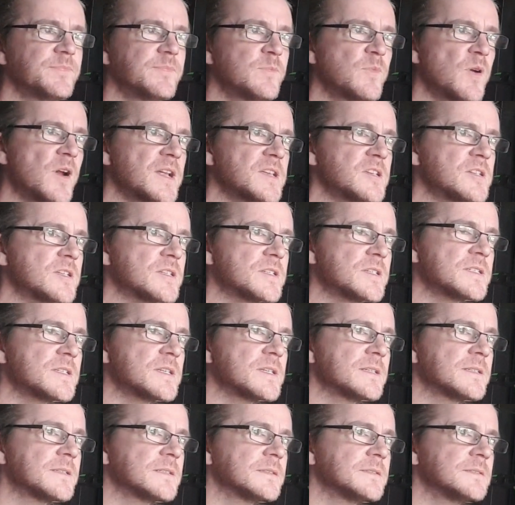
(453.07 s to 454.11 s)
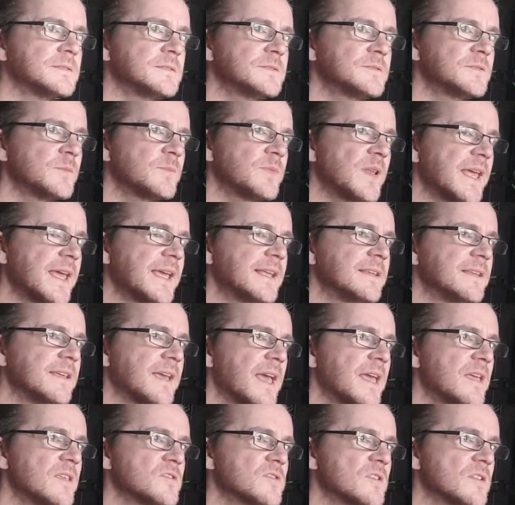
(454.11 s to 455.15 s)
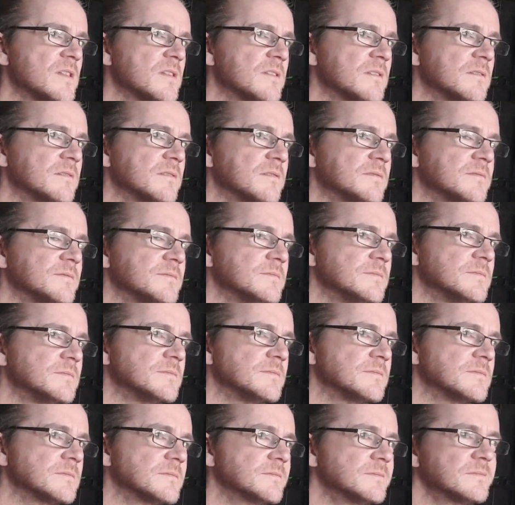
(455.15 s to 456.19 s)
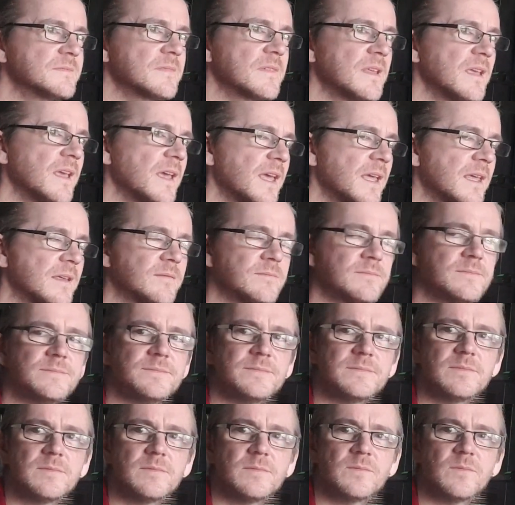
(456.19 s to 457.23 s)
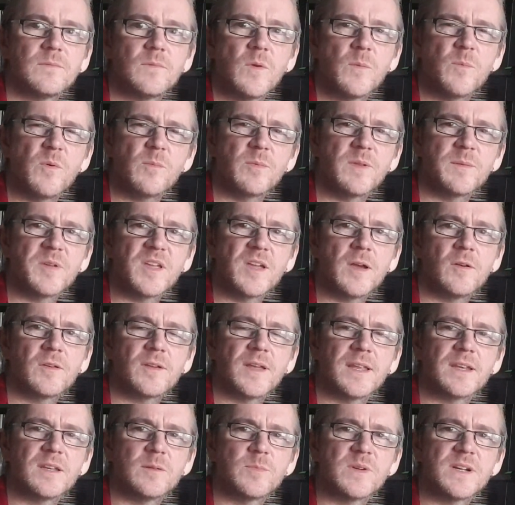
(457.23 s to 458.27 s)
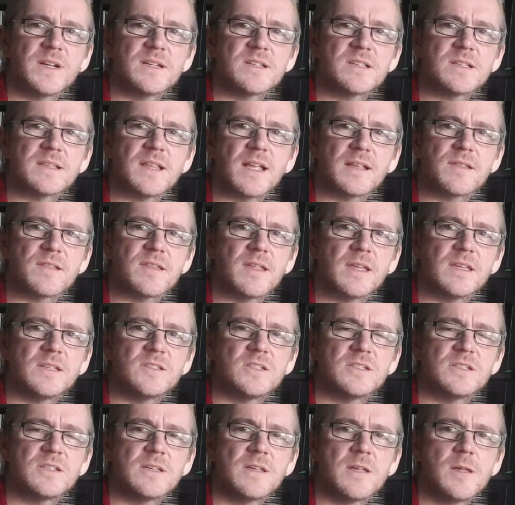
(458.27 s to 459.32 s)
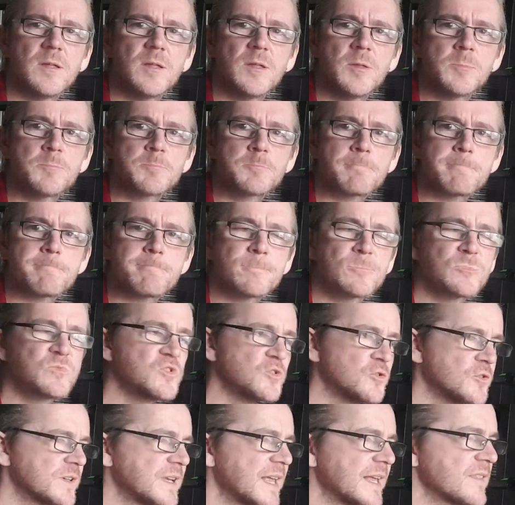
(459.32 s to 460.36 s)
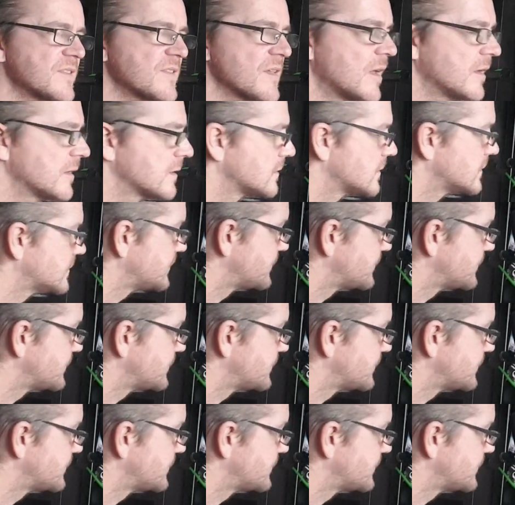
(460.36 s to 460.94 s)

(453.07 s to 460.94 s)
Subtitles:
Precious from Playing the Angel. Yeah, probably be gone getting the beers at that stage during that song.